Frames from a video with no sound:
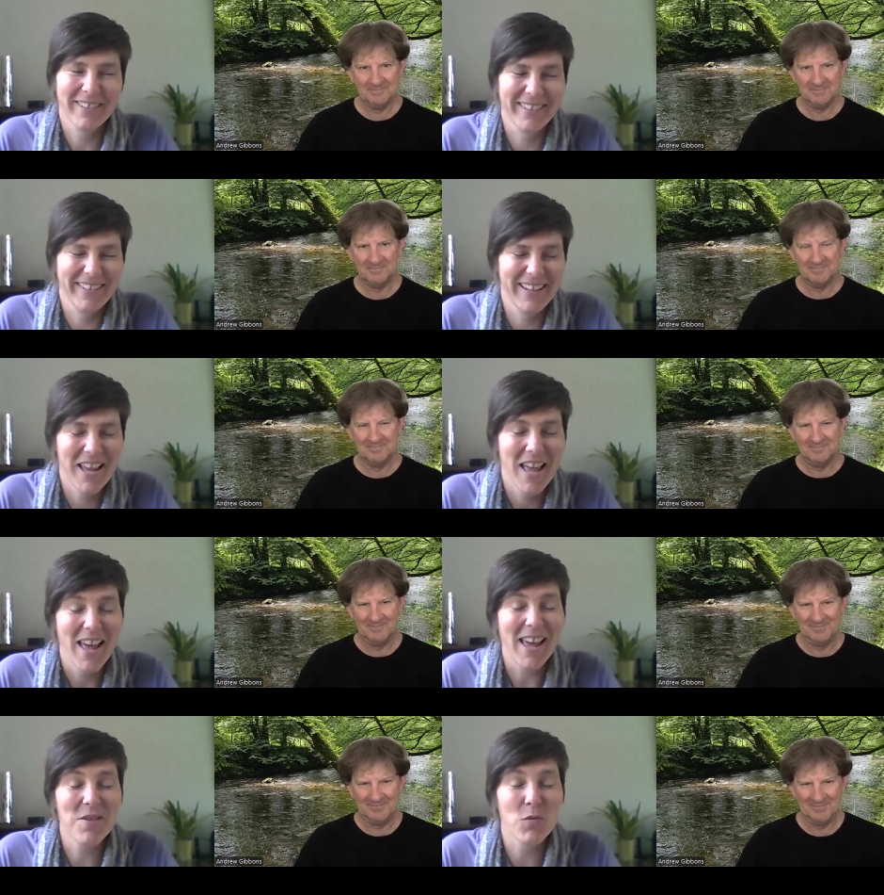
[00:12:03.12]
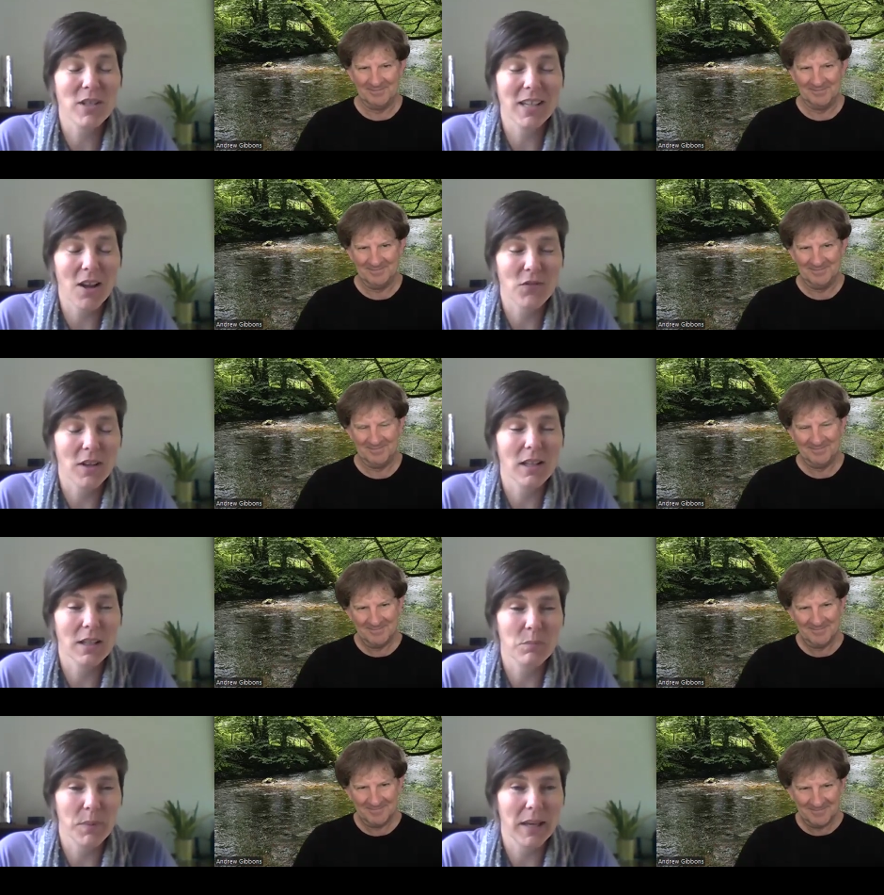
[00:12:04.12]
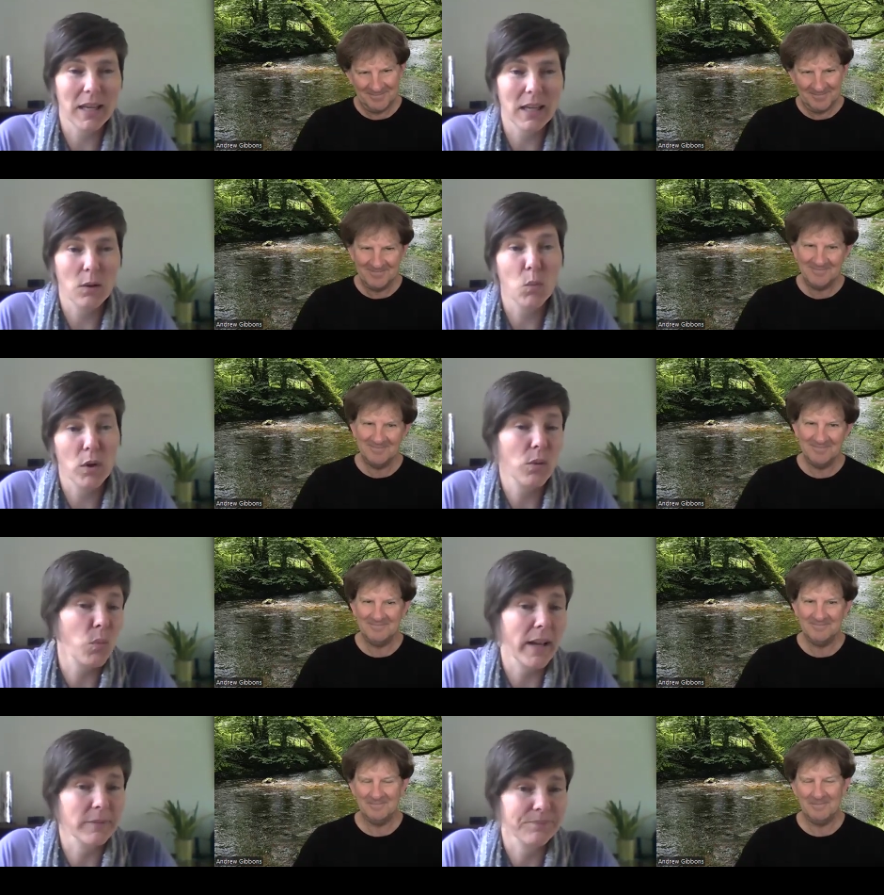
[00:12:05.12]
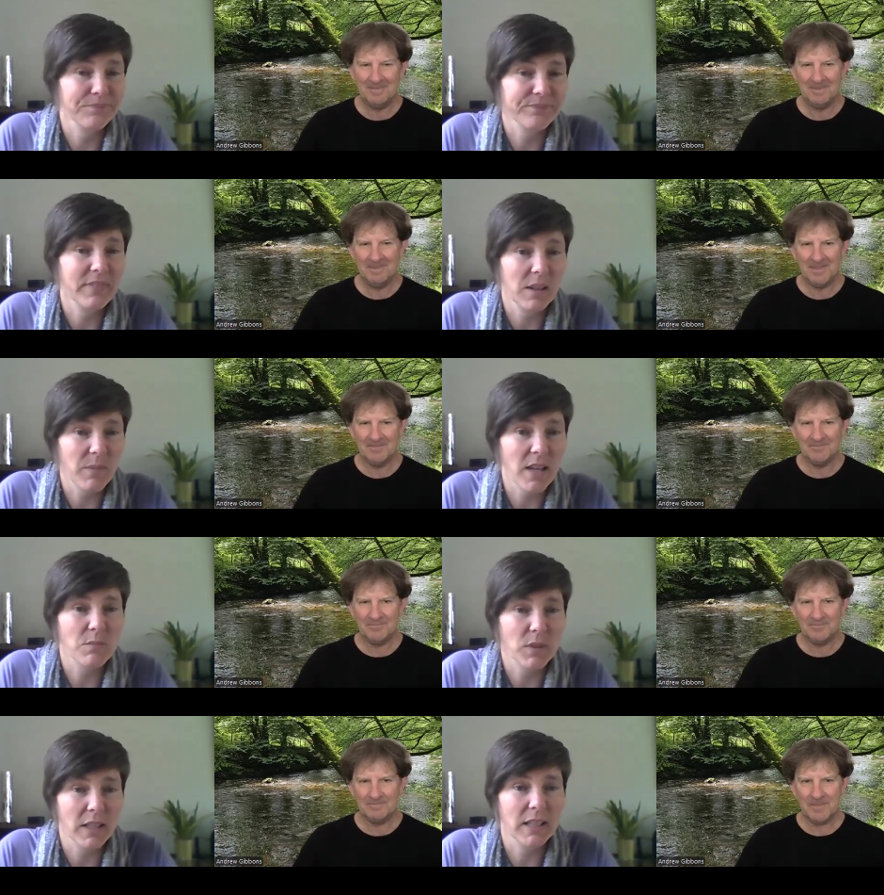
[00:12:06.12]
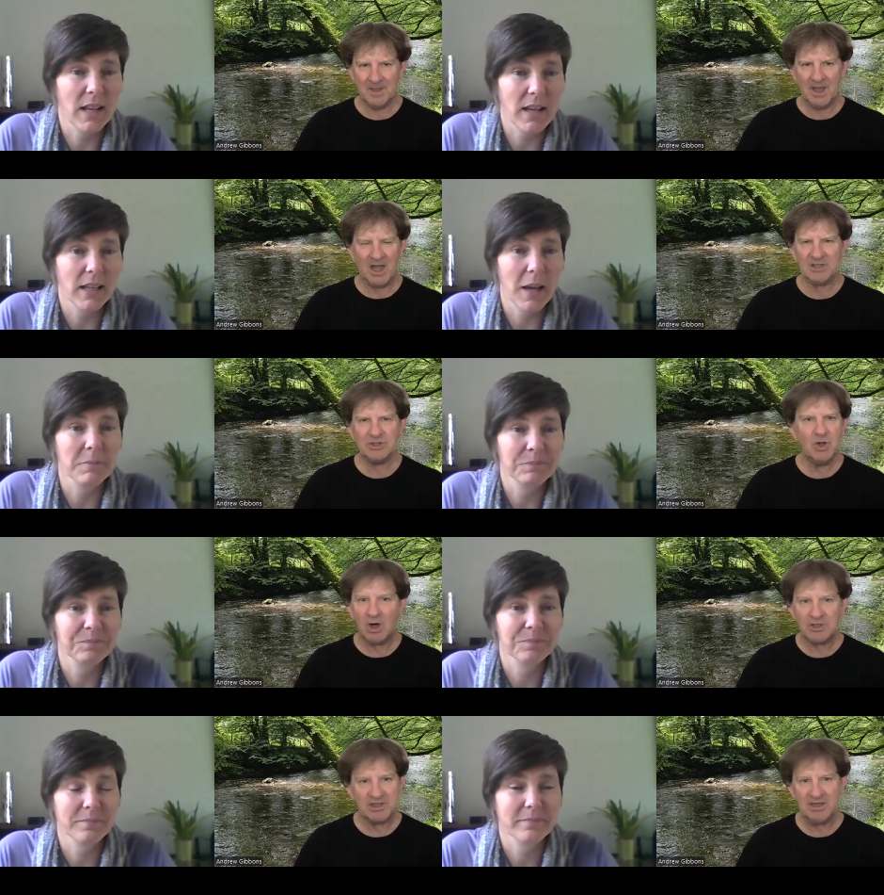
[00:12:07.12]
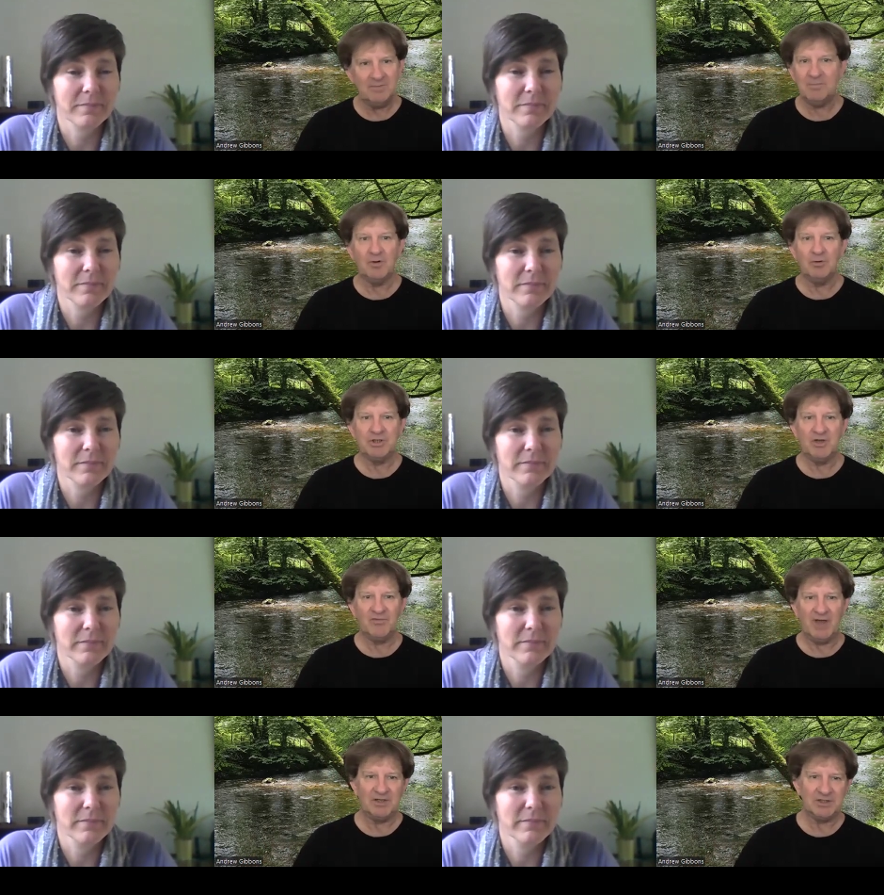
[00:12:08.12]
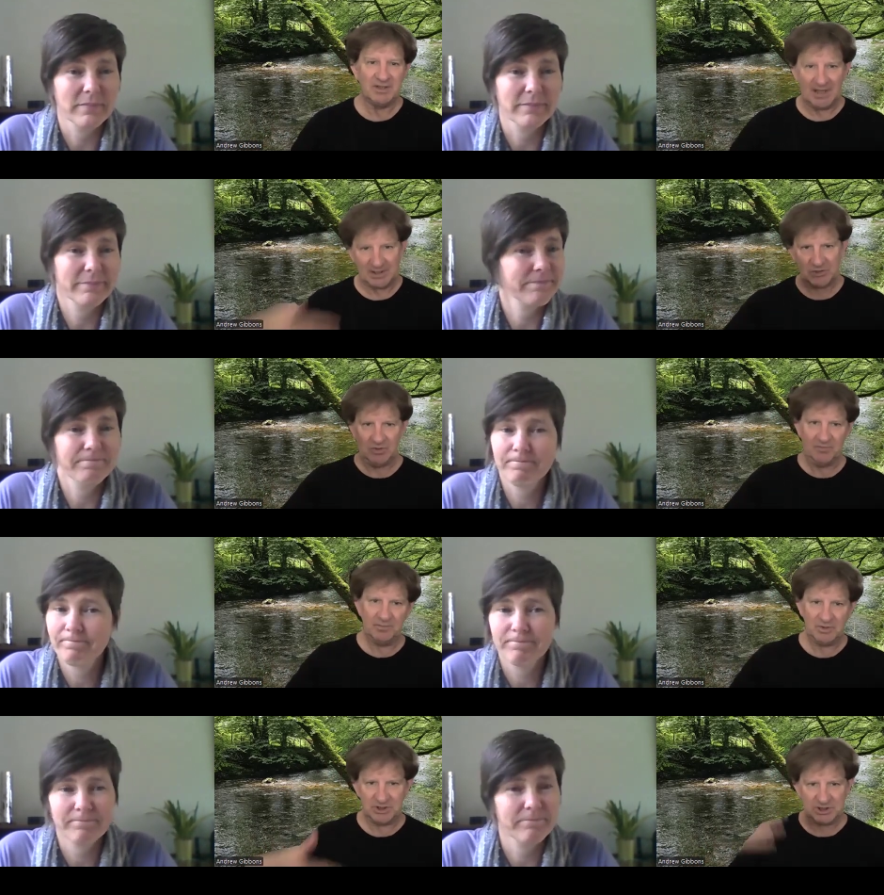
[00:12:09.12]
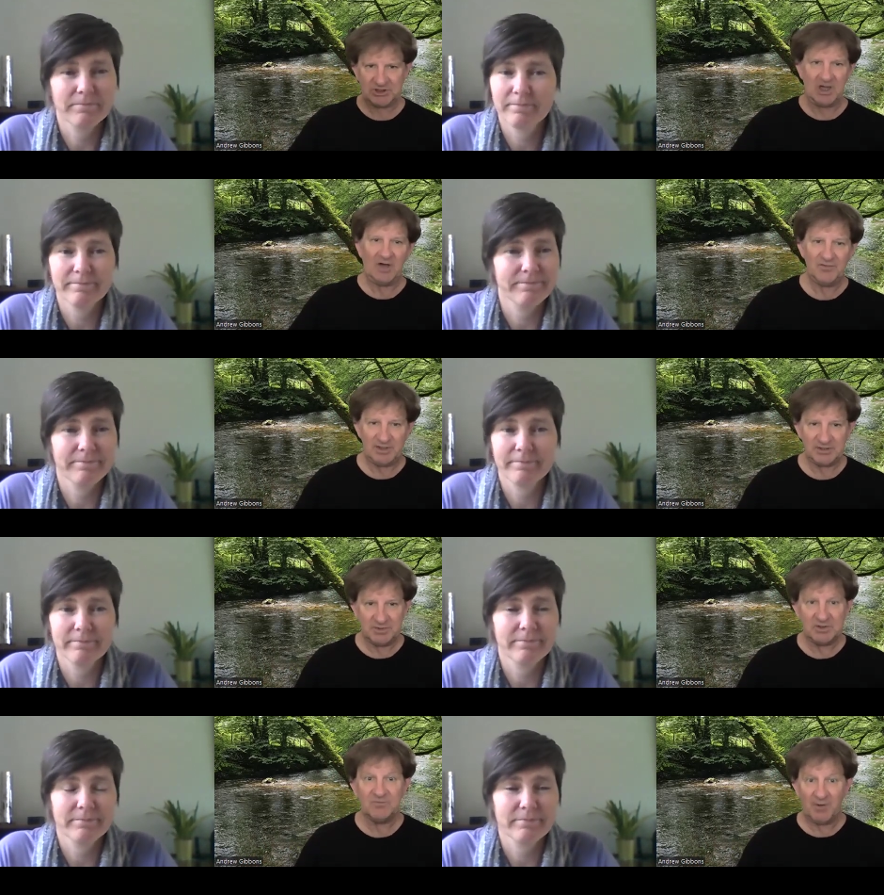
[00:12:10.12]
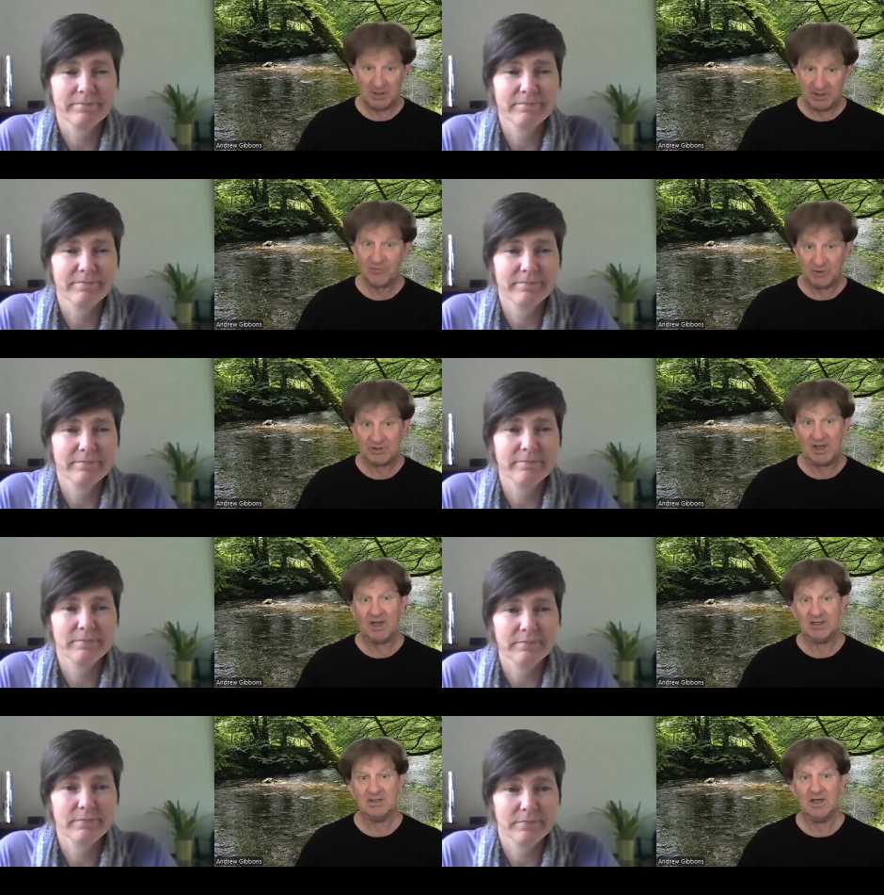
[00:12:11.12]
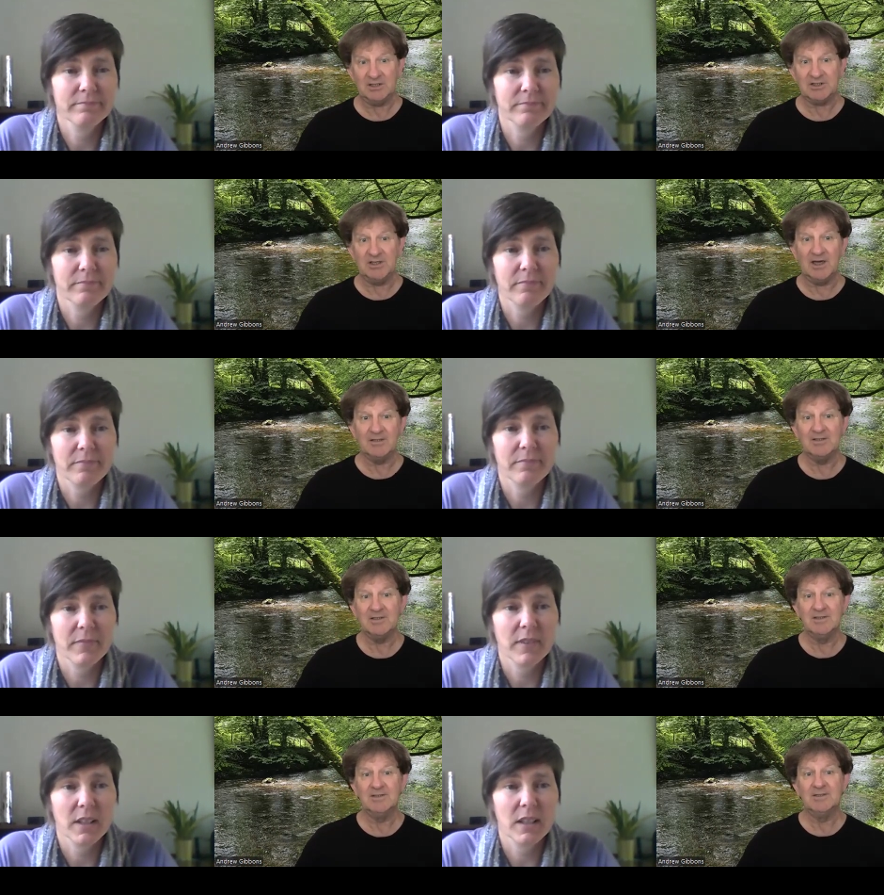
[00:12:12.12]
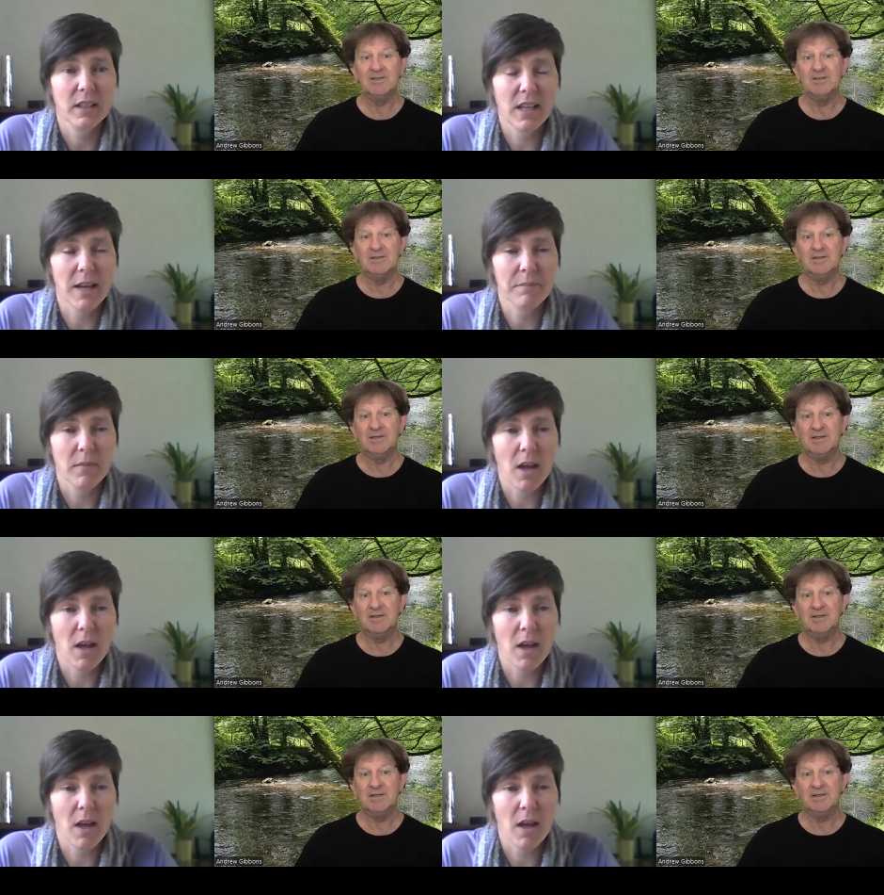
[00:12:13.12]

Speaker 1: know, it would definitely be worthwhile the investment in that. Yeah,
Speaker 2: it's not a team building event and that sort of stuff. It's it's very different to that. I can I see that.
Speaker 1: Yeah,